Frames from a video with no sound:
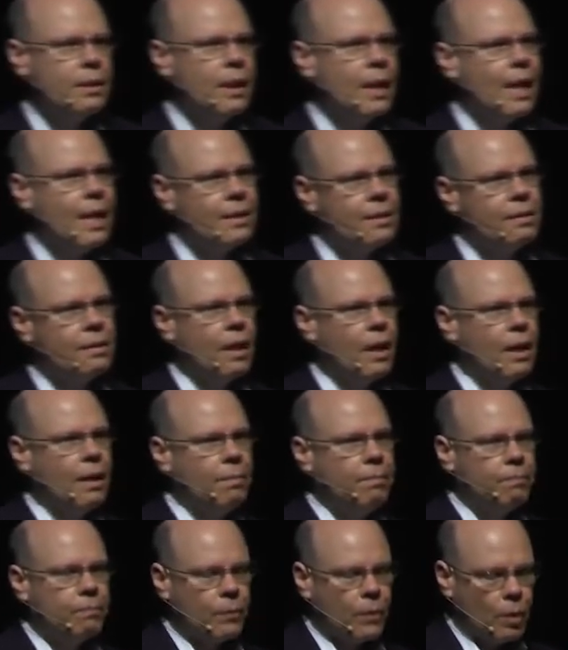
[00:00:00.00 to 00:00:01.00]
last
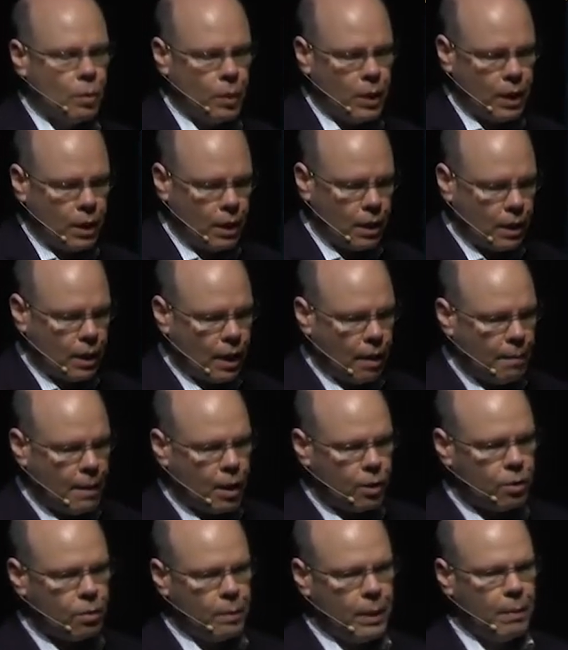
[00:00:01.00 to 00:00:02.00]
time, we came
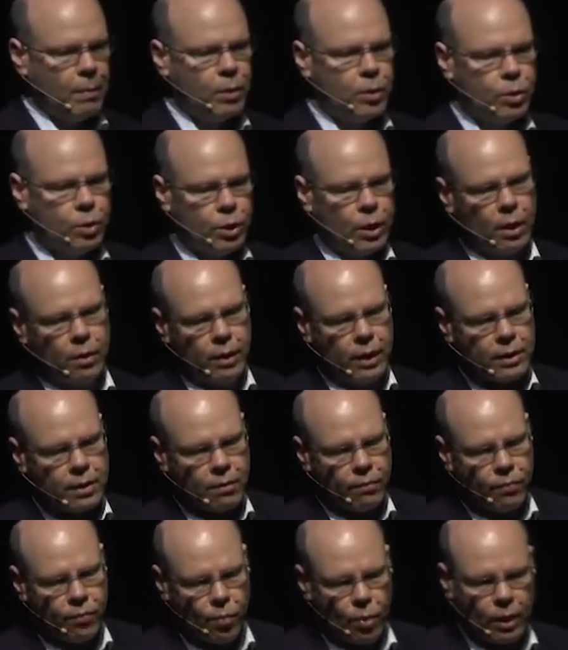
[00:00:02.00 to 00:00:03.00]
out to be able to generate
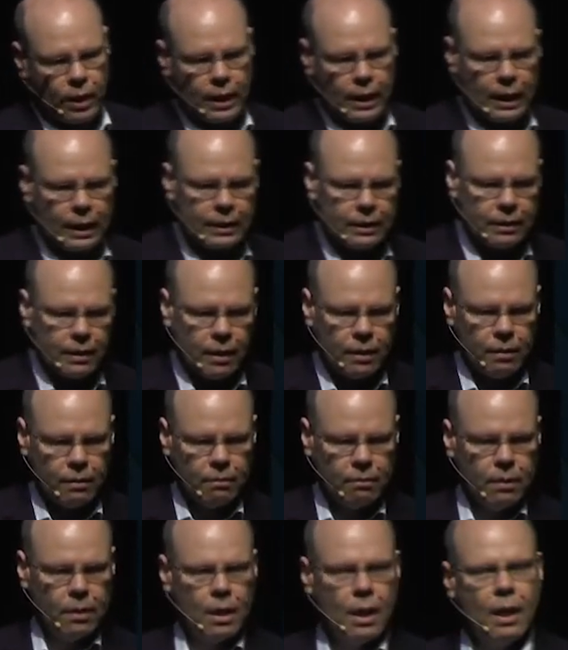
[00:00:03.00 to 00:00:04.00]
some forecast,
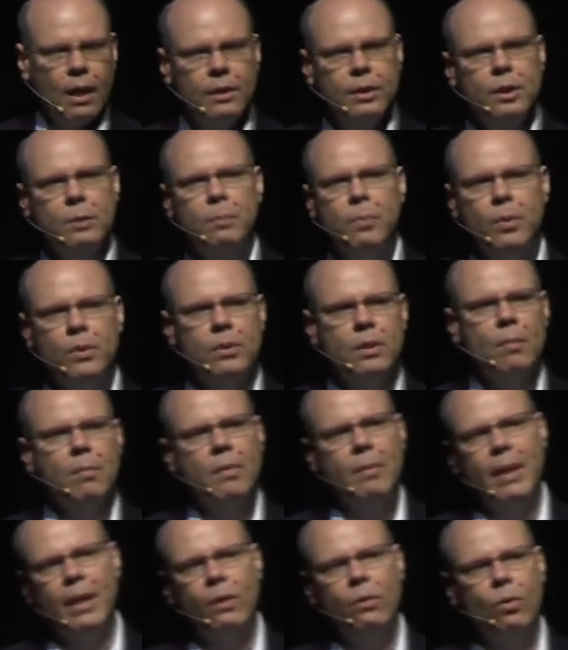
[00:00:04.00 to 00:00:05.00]
and I just put some
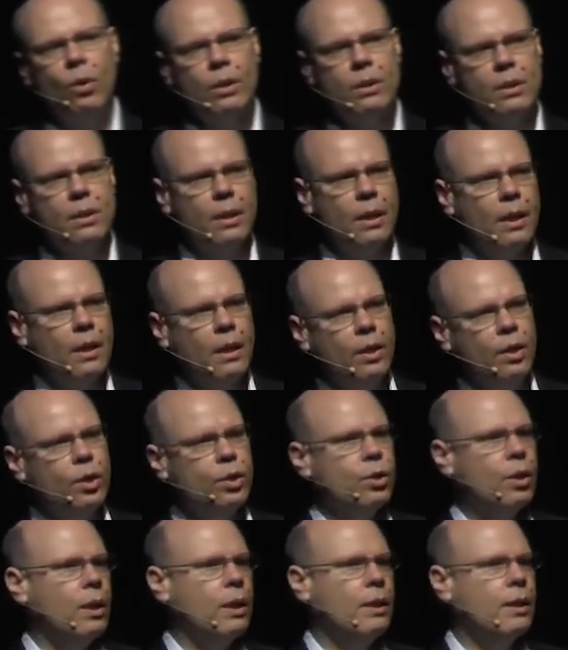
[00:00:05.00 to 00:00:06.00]
of my thoughts there
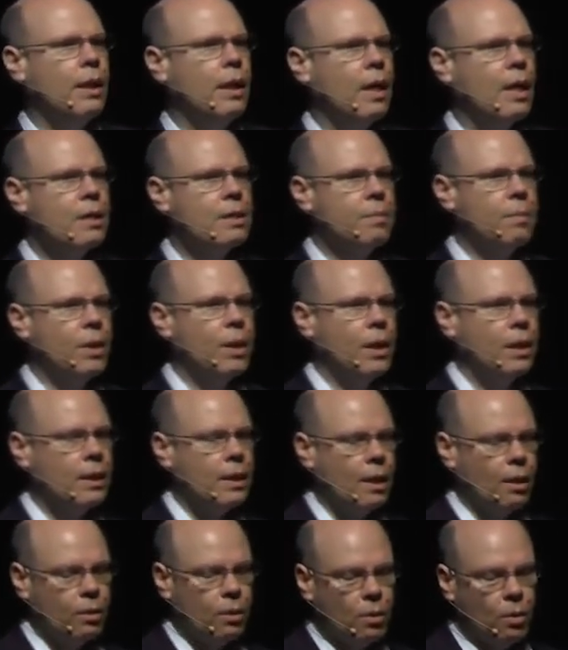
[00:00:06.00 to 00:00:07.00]
initially in the last market
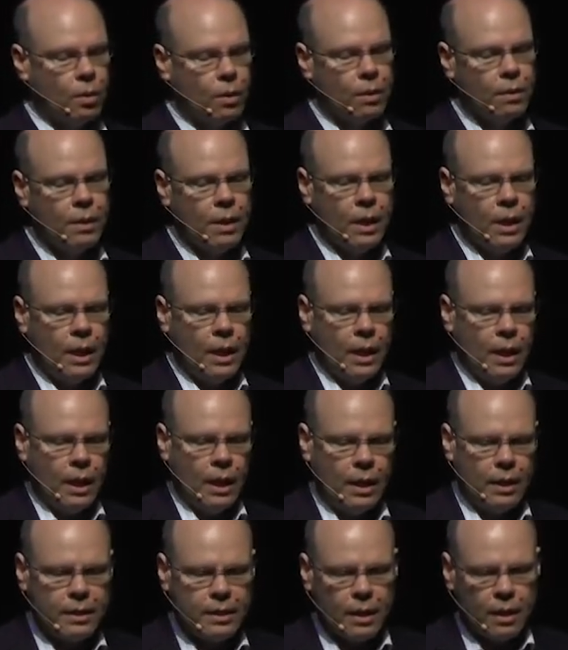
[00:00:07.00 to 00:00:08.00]
outlook.
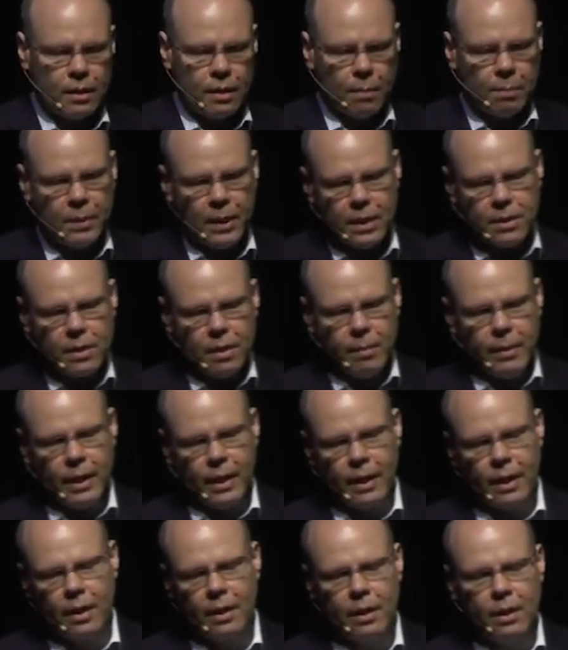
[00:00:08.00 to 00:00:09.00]
And he said the PSE may
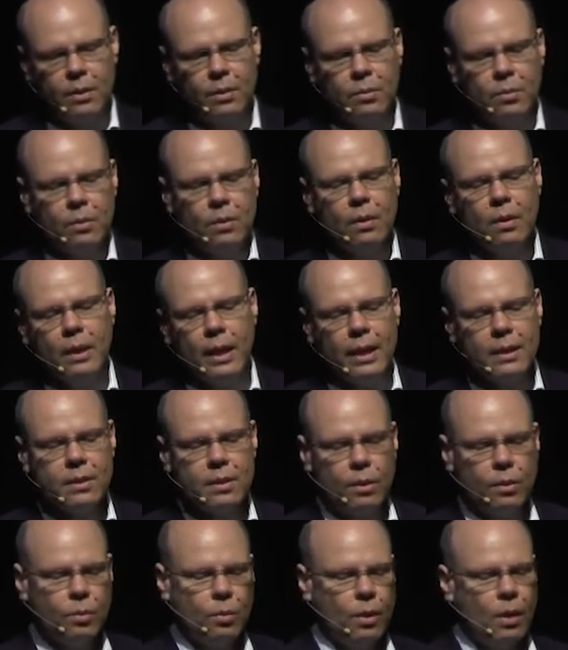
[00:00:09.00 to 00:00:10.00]
again need to
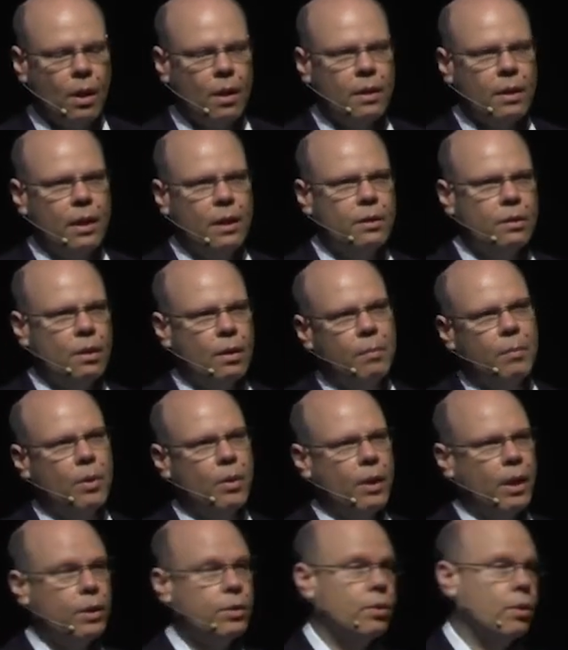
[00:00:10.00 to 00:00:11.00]
nest into another interim
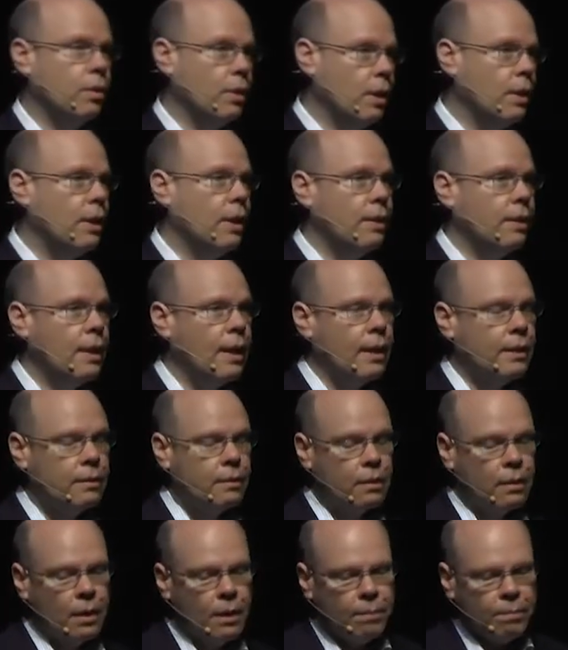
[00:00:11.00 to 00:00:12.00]
correction. It did
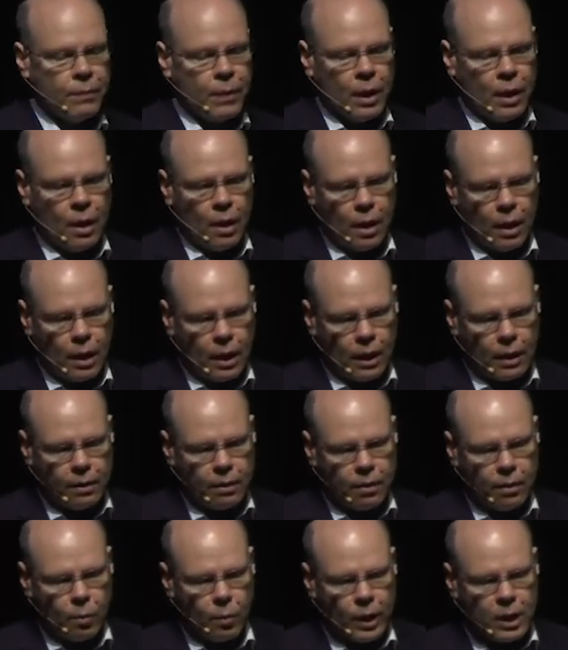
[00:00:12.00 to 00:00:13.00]
that.
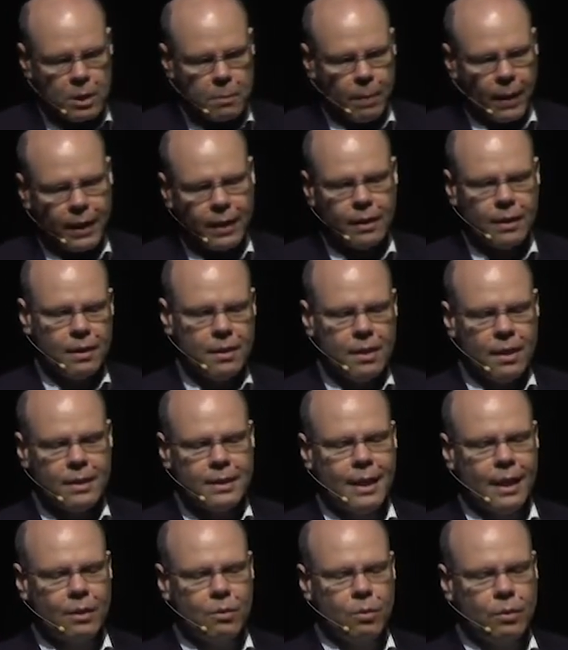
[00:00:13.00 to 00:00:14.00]
And we expected the
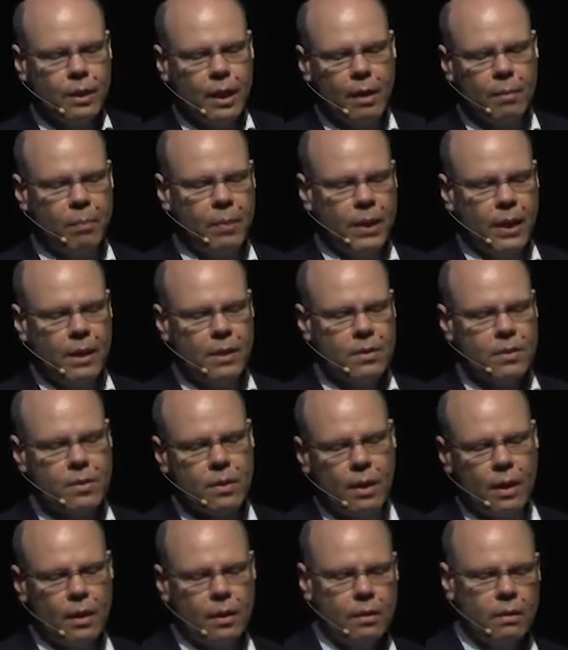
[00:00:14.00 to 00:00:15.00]
zigzag to take
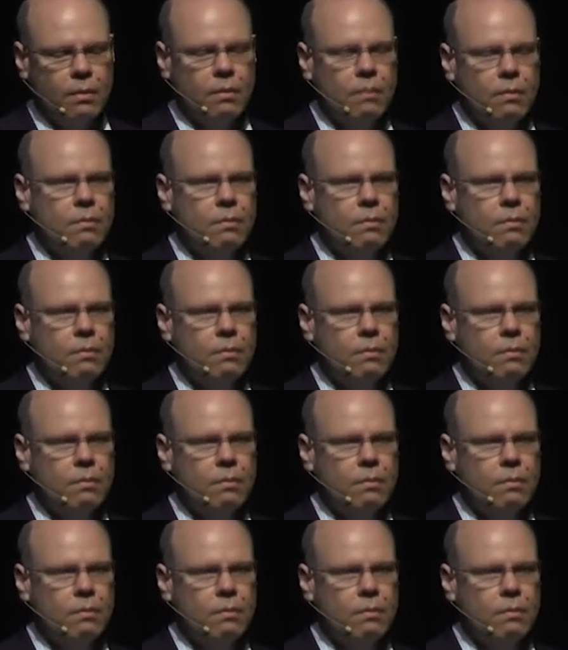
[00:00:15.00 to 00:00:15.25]
place, and